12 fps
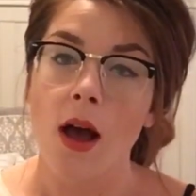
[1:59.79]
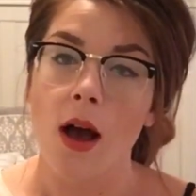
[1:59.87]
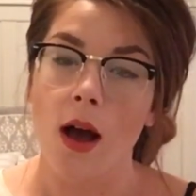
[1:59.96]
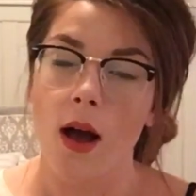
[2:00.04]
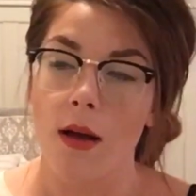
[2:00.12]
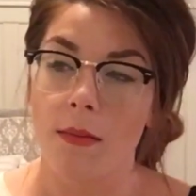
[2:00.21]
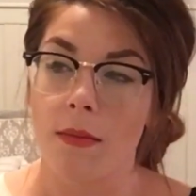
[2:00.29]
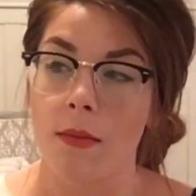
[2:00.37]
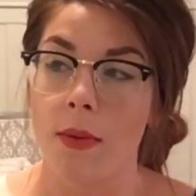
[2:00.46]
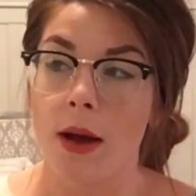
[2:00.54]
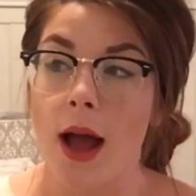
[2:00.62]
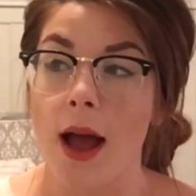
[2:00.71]

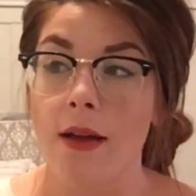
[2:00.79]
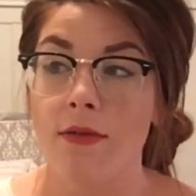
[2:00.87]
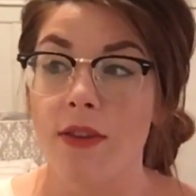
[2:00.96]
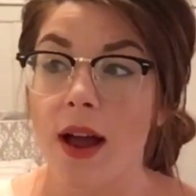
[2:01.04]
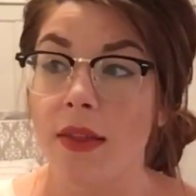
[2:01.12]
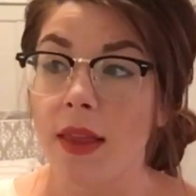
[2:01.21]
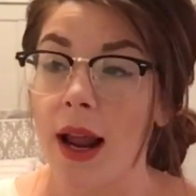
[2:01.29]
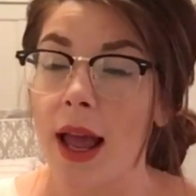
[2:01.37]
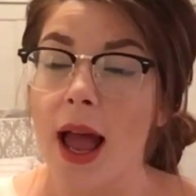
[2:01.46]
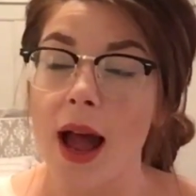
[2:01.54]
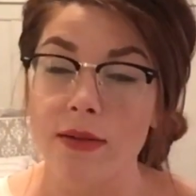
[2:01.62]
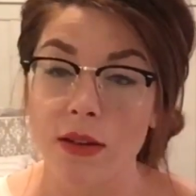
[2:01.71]
But I find that I
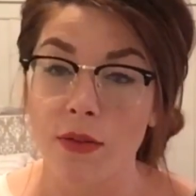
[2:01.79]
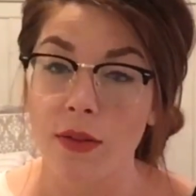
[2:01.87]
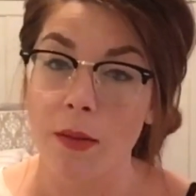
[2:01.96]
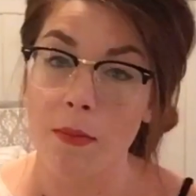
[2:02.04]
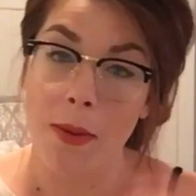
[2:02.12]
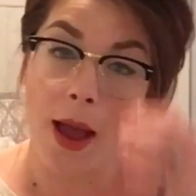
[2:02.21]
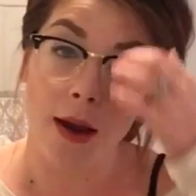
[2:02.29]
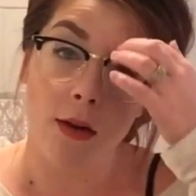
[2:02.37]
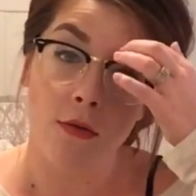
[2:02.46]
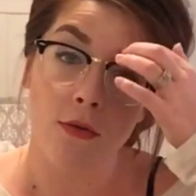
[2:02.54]
have to flip back and